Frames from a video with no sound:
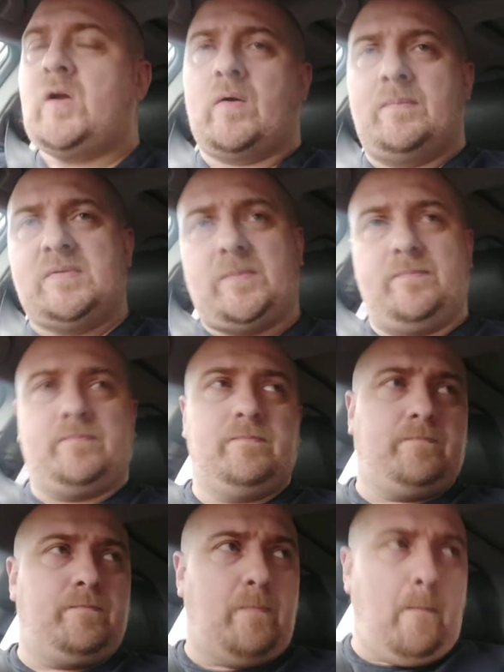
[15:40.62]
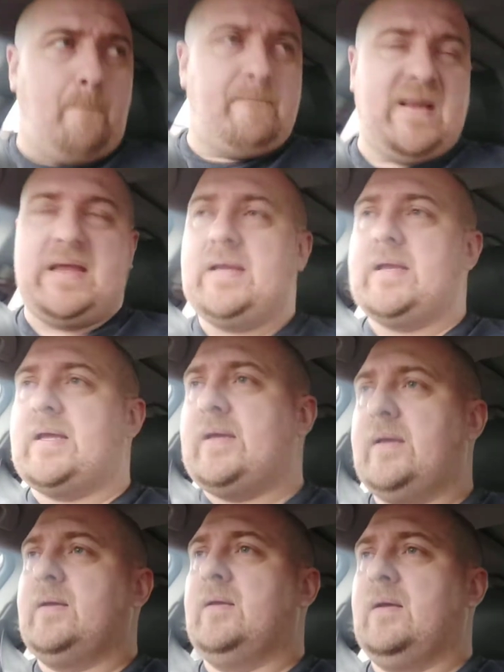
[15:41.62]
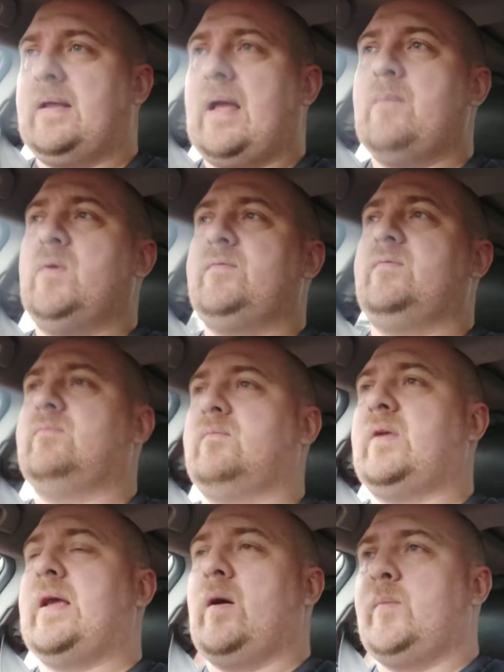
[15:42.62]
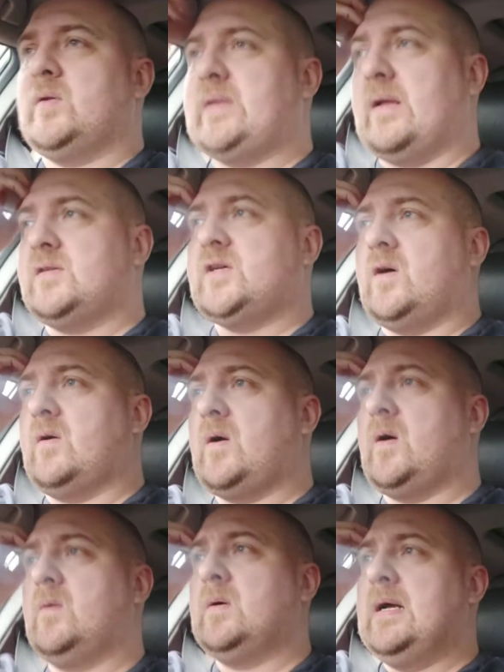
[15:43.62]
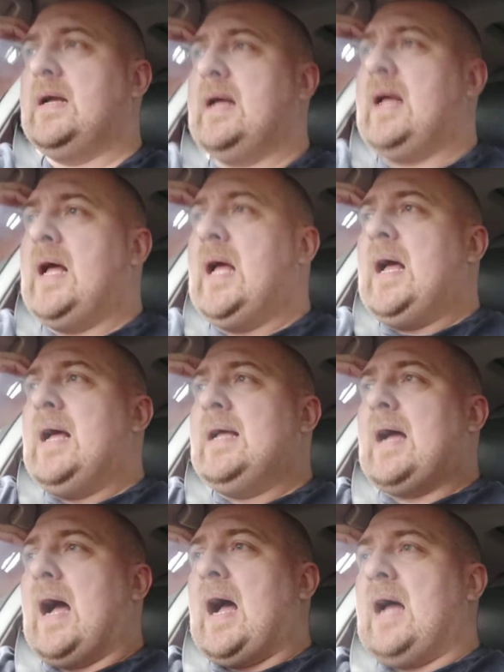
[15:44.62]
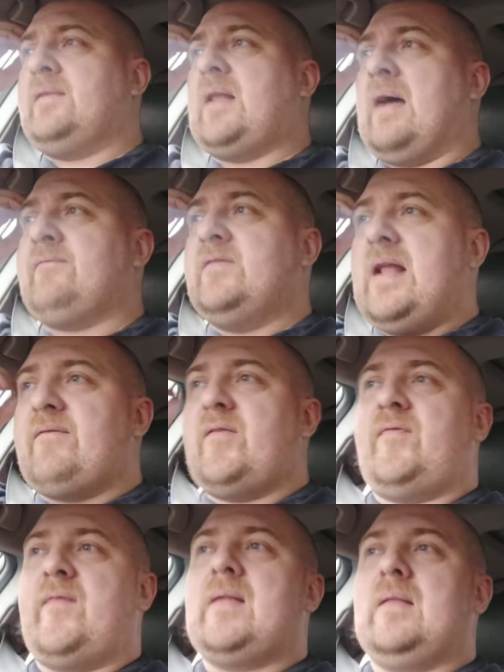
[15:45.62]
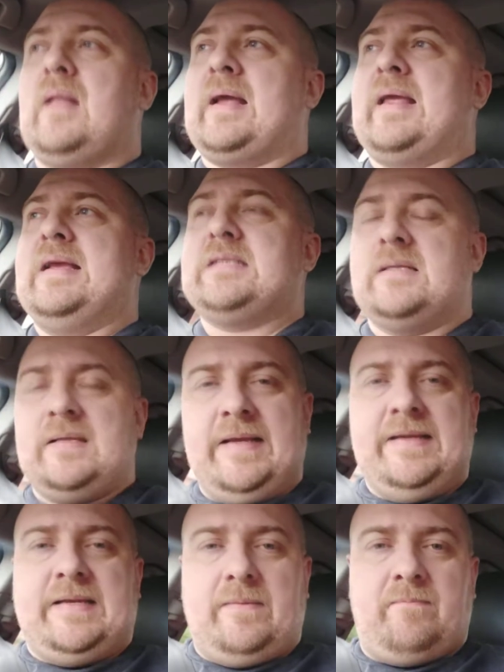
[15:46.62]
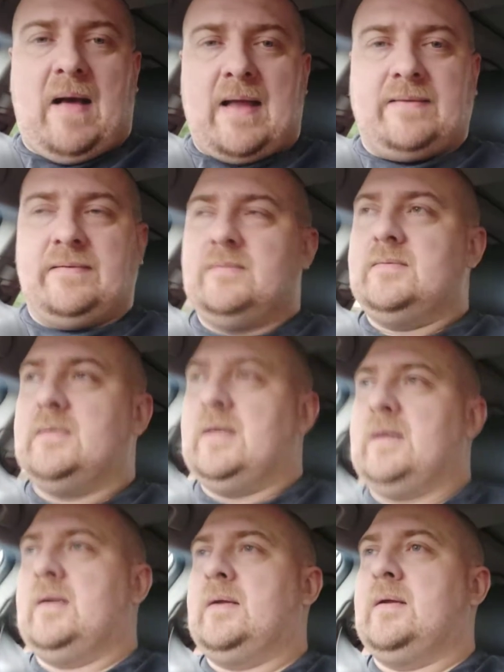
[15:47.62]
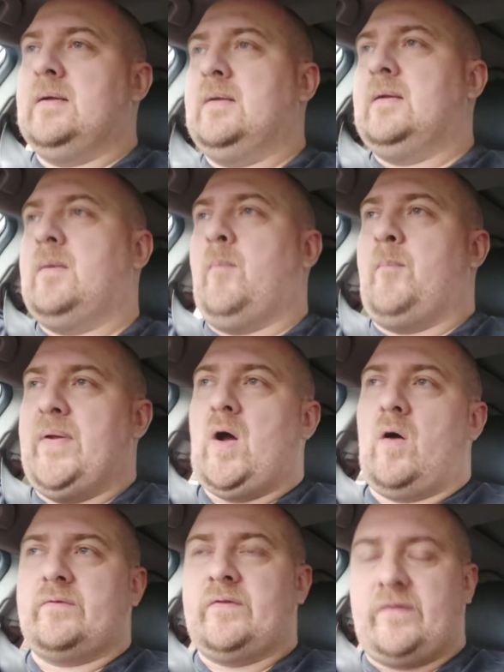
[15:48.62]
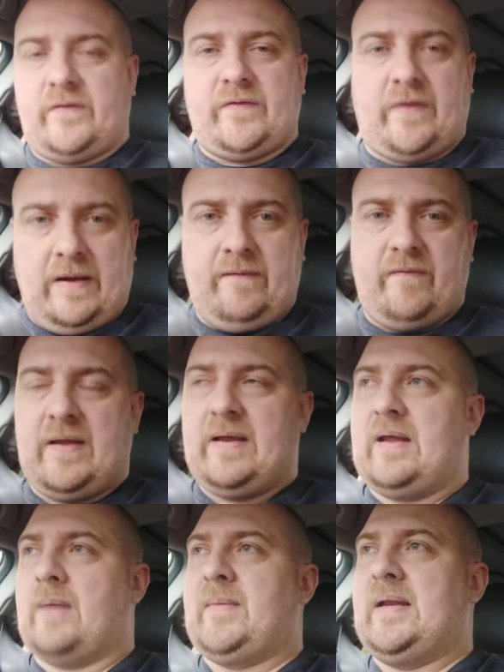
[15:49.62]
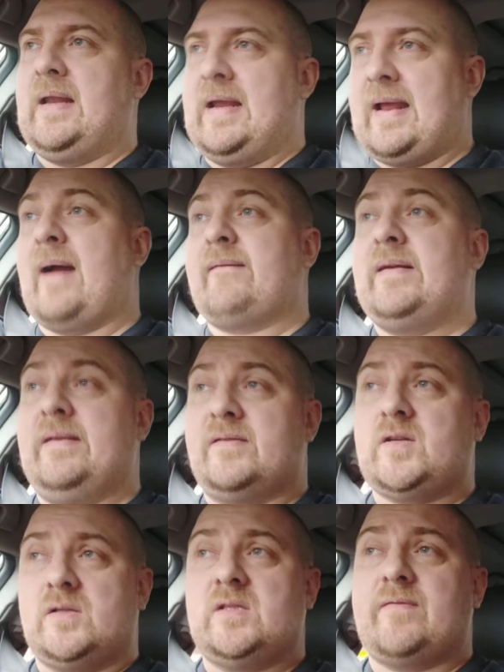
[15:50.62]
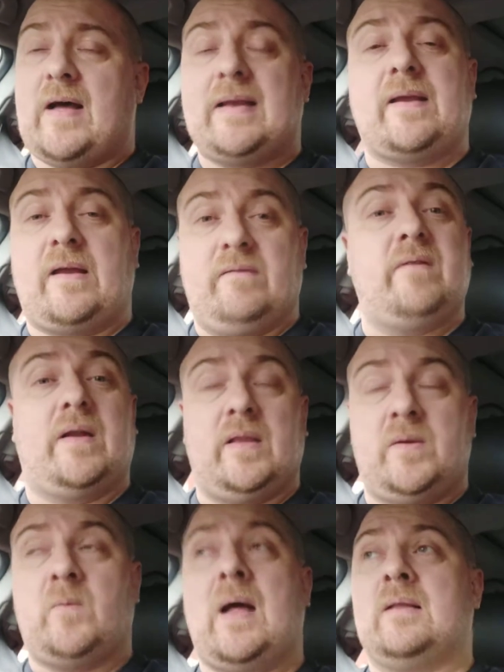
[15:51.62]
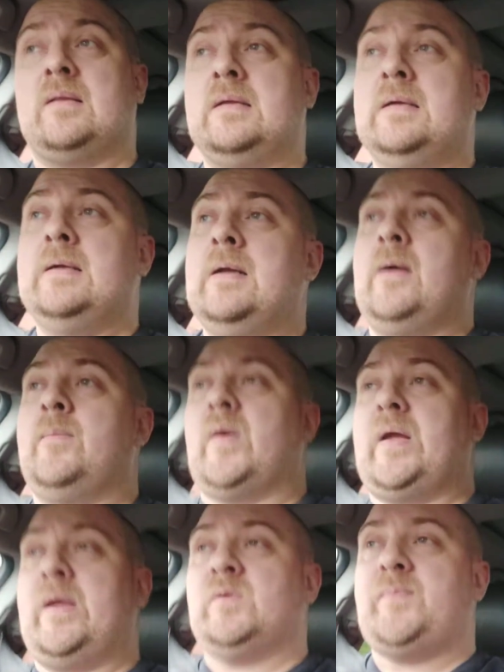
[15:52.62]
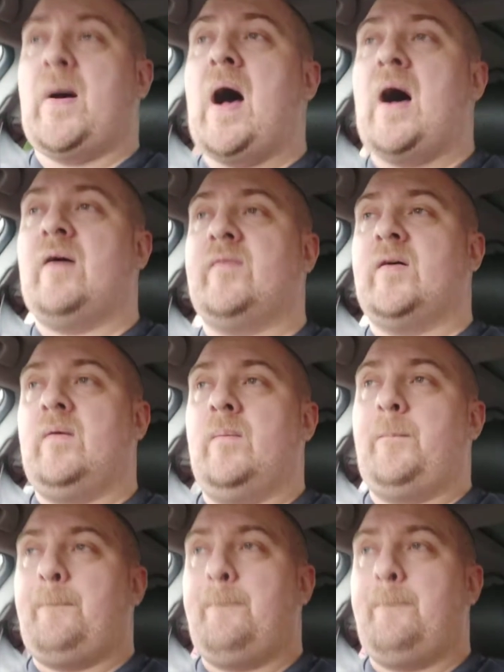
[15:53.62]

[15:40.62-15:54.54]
Crimson Peak, again with Guillermo del Toro, and I've never felt like he's a leading man beyond TV. I mean, he carried Sons of Anarchy really well, but he was part of a